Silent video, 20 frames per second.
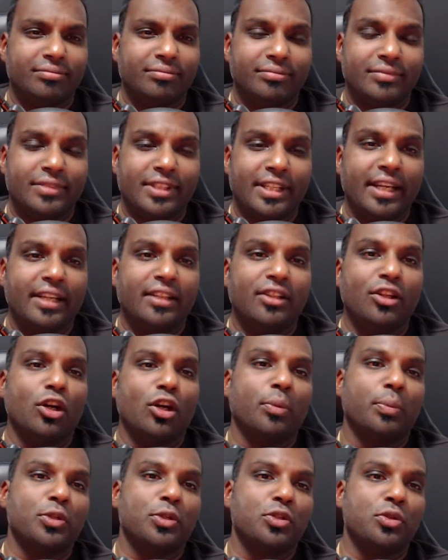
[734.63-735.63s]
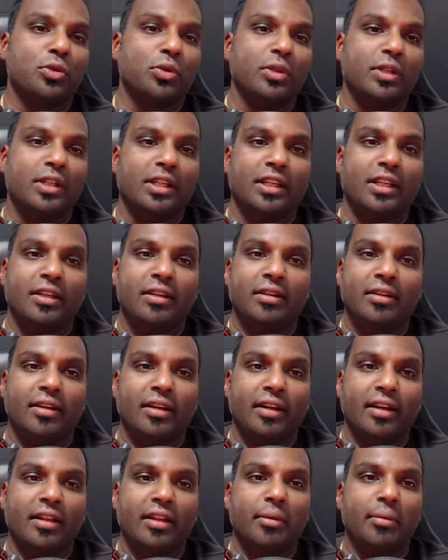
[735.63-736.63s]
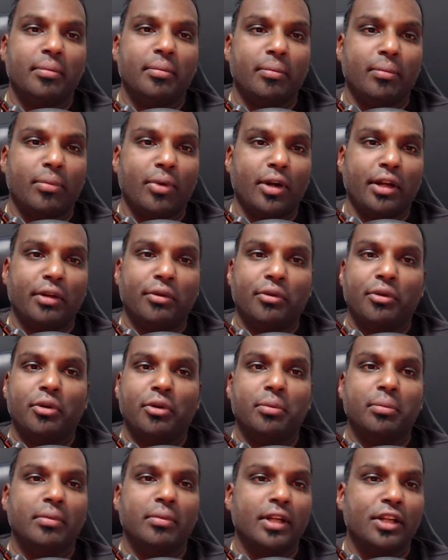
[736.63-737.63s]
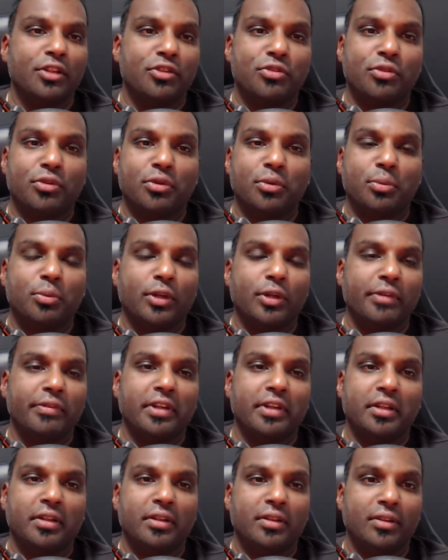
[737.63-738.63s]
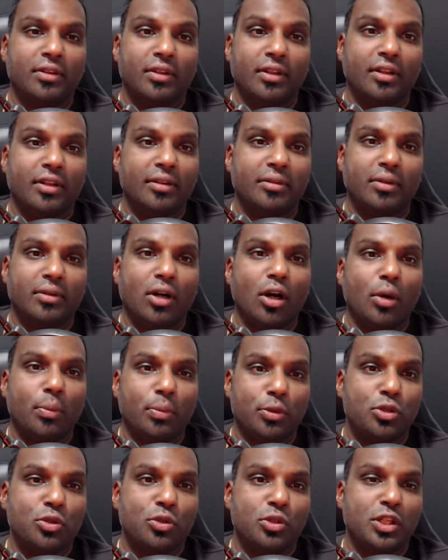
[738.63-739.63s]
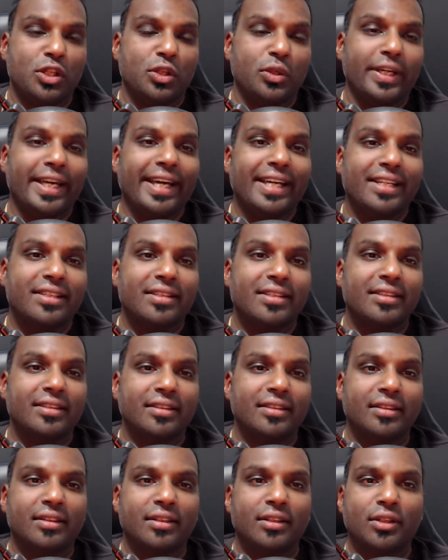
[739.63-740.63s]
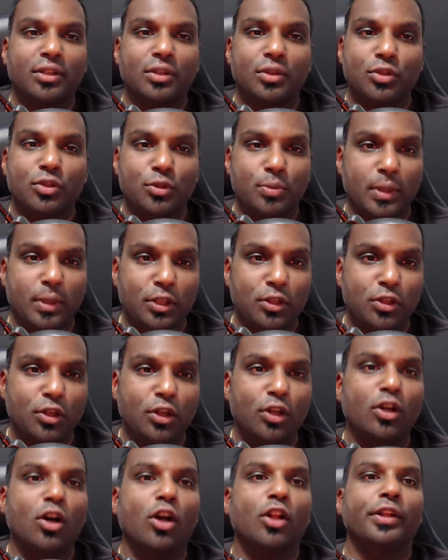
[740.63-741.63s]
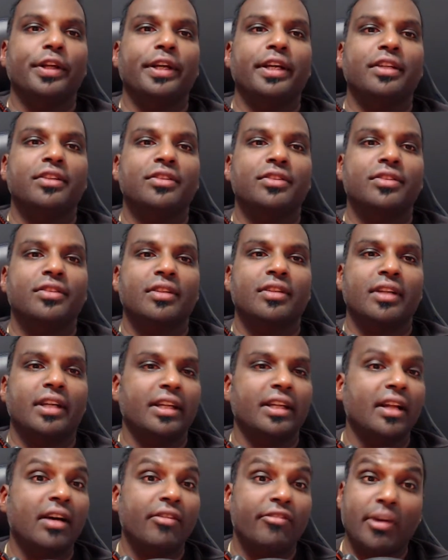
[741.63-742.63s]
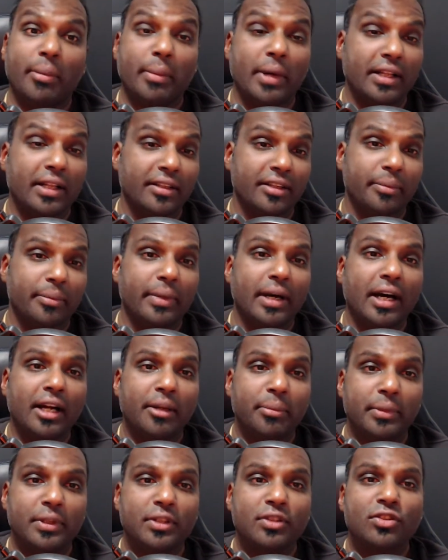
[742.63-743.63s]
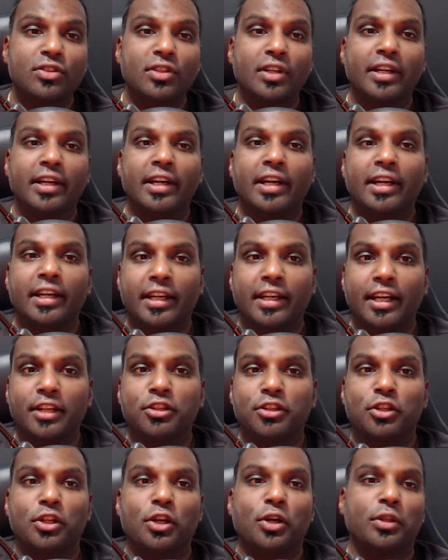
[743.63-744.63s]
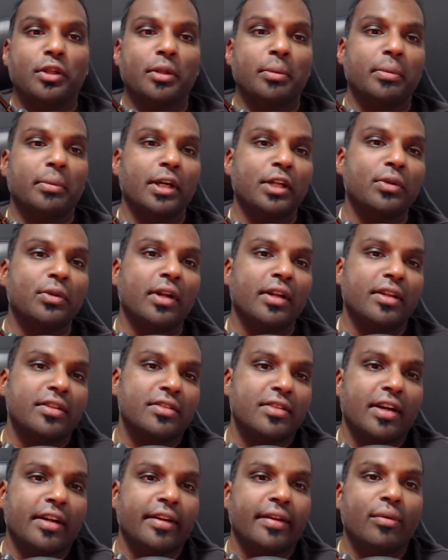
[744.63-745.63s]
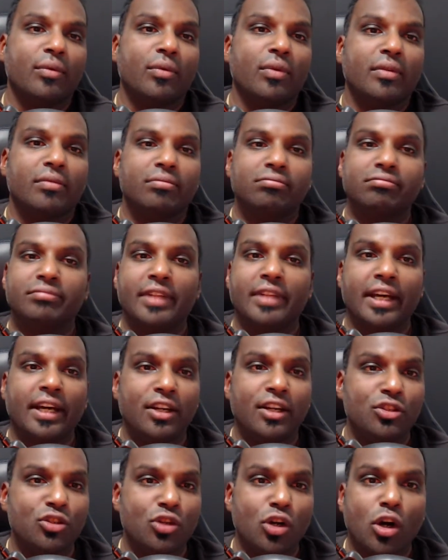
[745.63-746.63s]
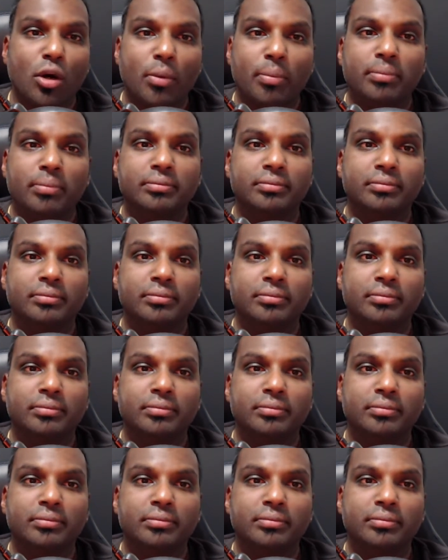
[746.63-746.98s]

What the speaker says: take the opportunity in the break room, lunch room, whatever opportunity you get to speak to your colleagues from other departments, get to know them, get to understand their job,